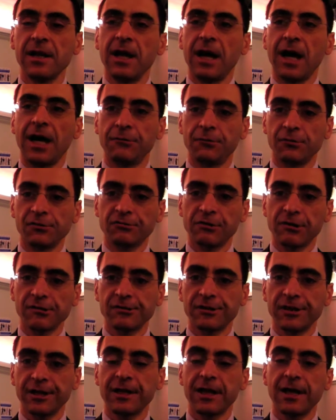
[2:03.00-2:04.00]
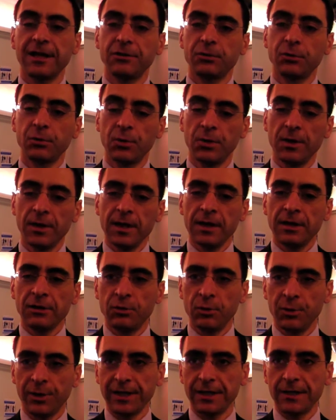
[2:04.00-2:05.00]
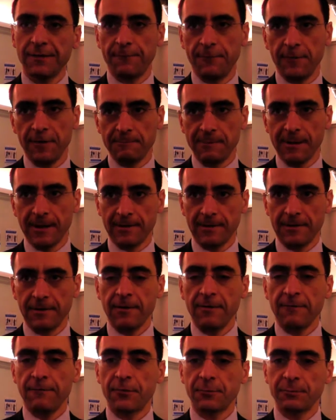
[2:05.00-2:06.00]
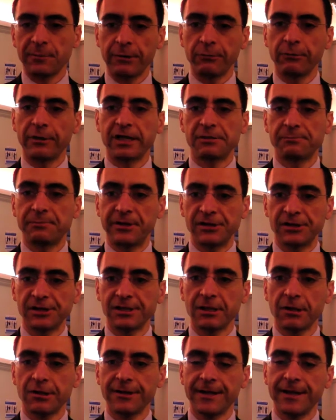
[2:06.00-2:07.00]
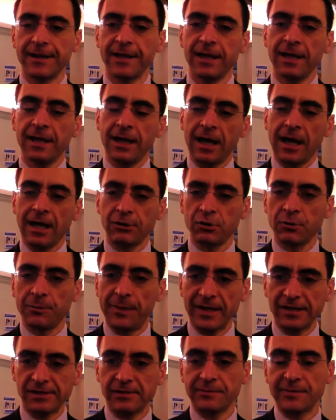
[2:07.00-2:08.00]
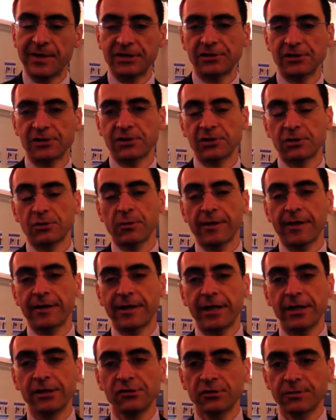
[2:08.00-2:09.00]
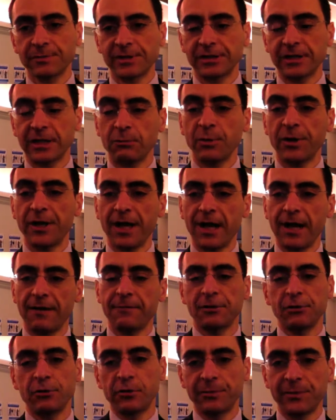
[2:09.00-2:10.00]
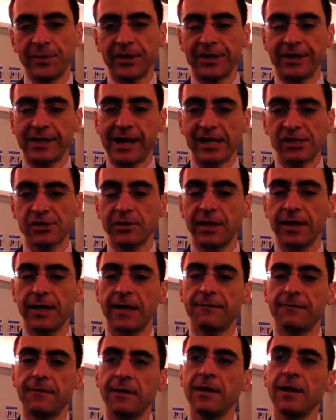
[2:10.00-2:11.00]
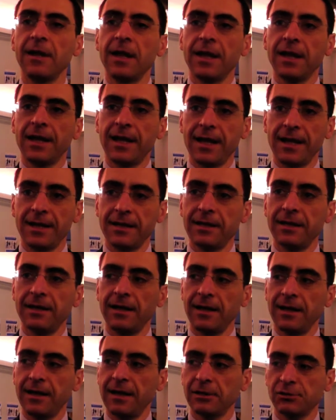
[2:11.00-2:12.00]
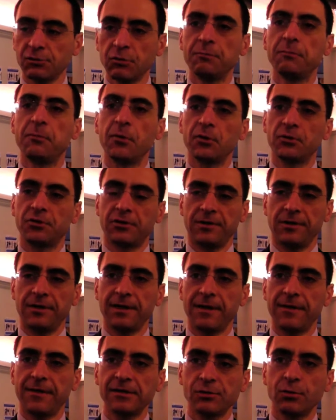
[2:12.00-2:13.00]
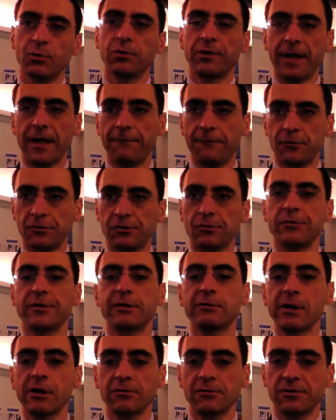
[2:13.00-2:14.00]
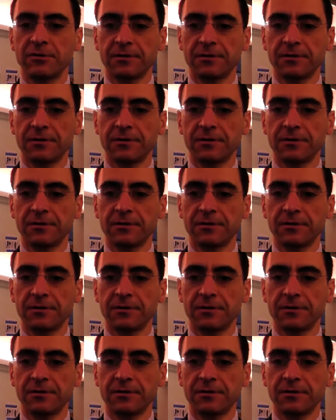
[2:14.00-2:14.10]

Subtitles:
and to structure it and to get the feedback from the good experiences out there and to pass the messages so that the instruments that we have at European and national level can support these good efforts on the ground.